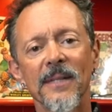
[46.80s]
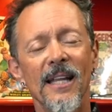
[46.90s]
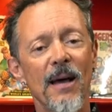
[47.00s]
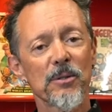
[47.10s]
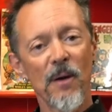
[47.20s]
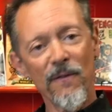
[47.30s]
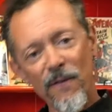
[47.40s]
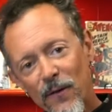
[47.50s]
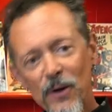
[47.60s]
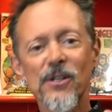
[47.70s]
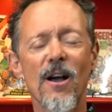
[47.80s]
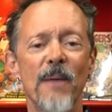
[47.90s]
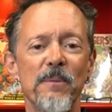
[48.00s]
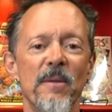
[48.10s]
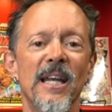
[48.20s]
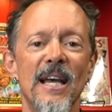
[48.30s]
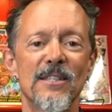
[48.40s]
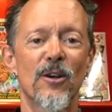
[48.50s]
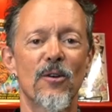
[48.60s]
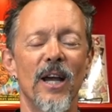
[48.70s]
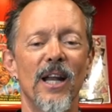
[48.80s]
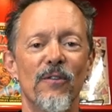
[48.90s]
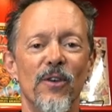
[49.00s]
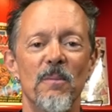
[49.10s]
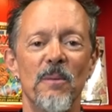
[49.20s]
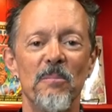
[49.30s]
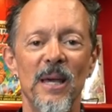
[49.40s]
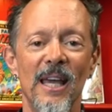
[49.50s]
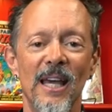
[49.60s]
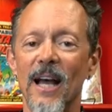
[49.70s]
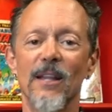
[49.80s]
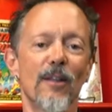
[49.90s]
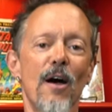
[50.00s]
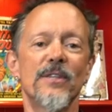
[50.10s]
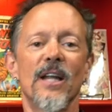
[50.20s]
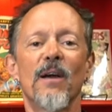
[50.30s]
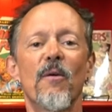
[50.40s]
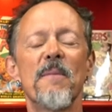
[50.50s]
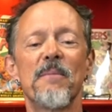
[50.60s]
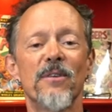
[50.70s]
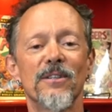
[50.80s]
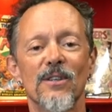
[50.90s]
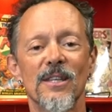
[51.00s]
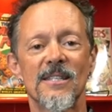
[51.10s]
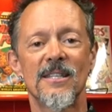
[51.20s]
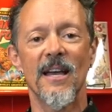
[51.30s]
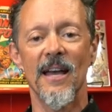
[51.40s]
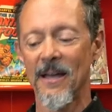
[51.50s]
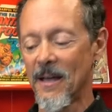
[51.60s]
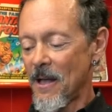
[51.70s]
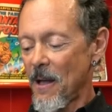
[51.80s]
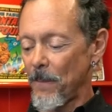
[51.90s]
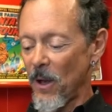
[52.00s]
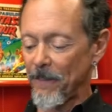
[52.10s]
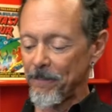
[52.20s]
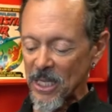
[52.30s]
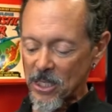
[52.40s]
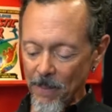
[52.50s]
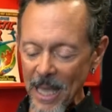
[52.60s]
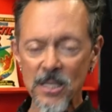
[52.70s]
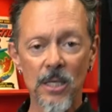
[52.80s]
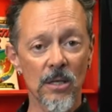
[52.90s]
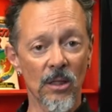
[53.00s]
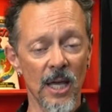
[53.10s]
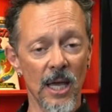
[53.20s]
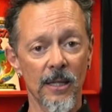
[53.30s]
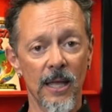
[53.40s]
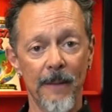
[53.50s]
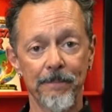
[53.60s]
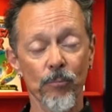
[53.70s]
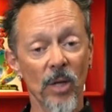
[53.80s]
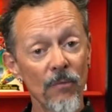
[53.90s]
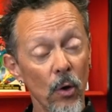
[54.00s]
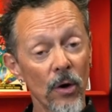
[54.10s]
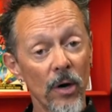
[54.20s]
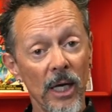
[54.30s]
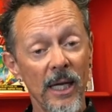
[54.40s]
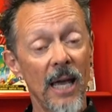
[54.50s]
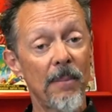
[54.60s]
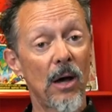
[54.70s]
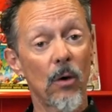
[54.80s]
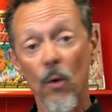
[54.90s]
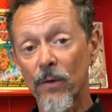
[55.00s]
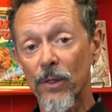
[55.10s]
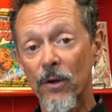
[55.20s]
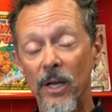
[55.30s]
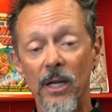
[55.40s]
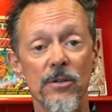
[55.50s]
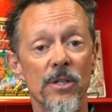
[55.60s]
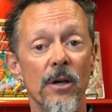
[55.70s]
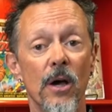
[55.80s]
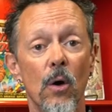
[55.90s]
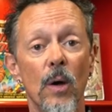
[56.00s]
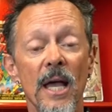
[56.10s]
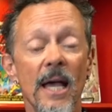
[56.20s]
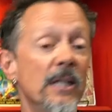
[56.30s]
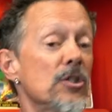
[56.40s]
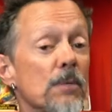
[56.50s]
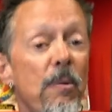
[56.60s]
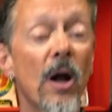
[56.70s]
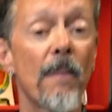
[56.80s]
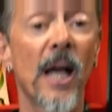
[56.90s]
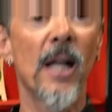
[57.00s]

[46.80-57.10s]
And that was my first compliment as a creative human being. And I loved it. I remember it to this day. But it's amazing to think that Evil Ernie came out over 30 years ago, and it's just part of my